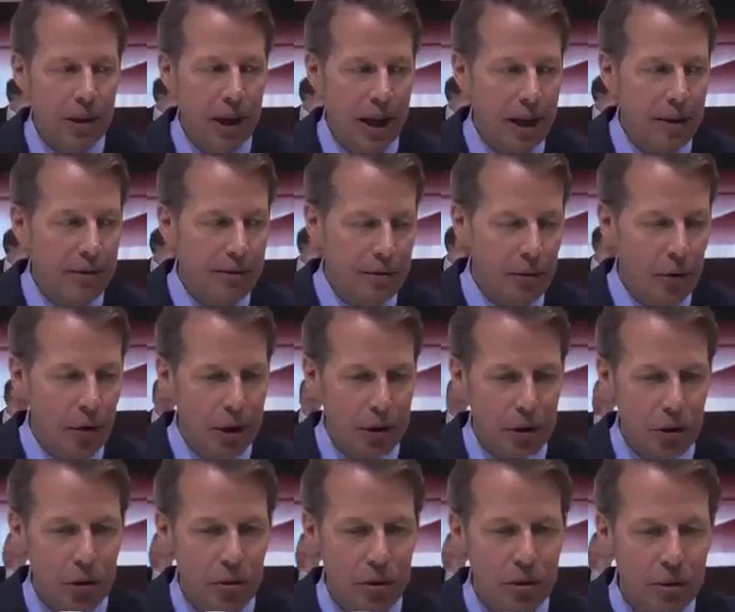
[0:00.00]
the
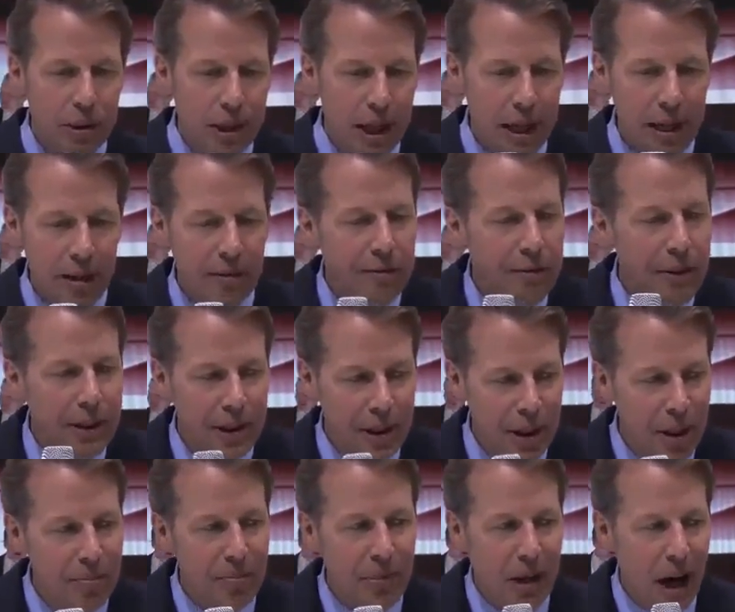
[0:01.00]
A4 to really fit
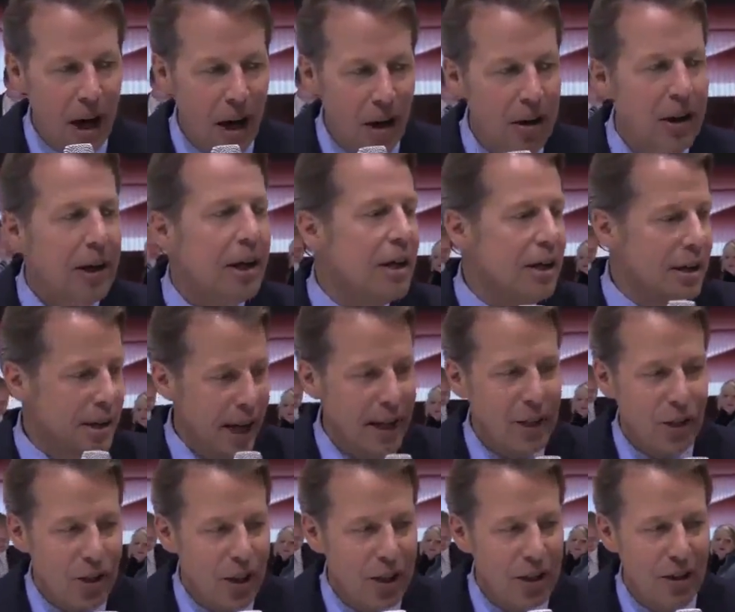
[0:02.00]
him now,
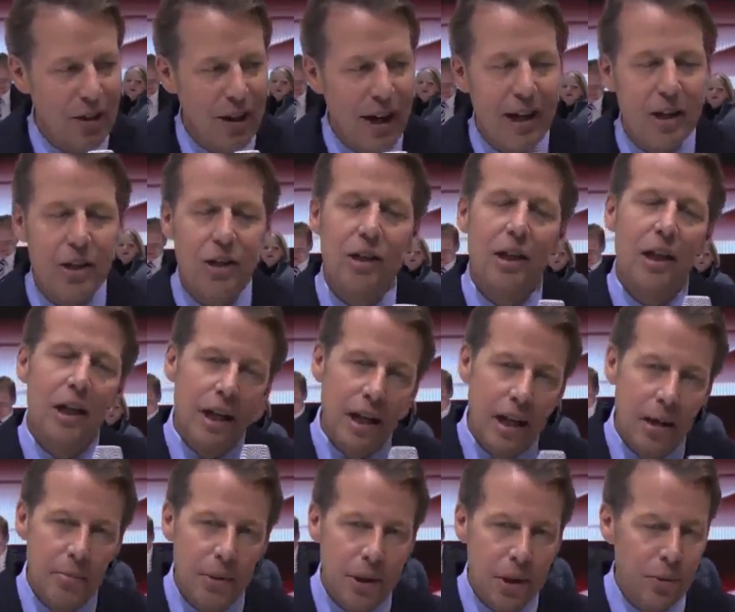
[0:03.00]
next generation,
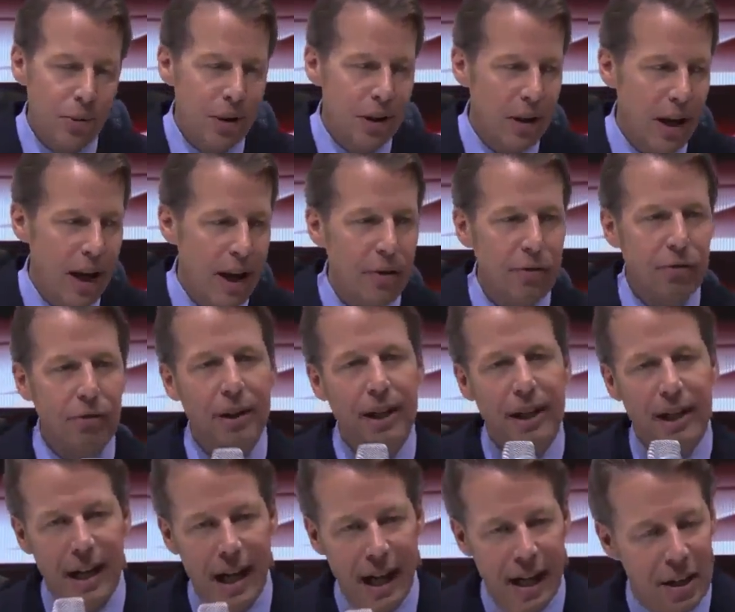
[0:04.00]
in between the
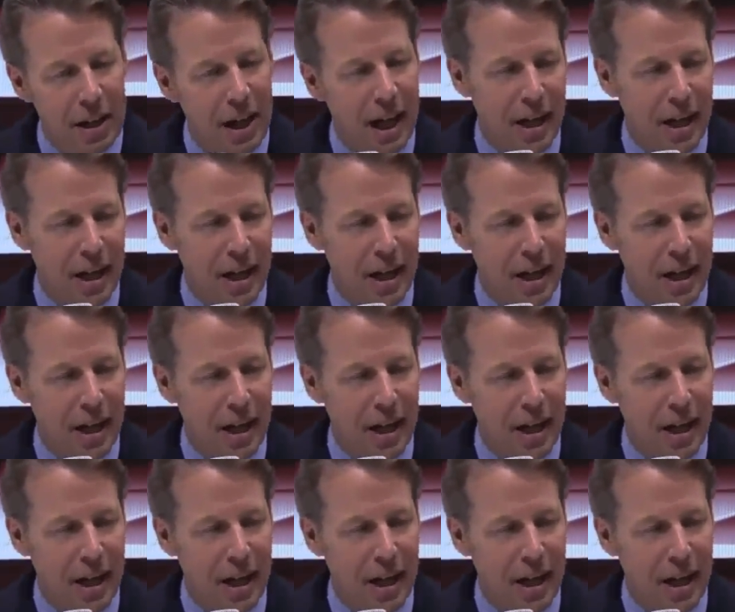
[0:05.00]
A3 and the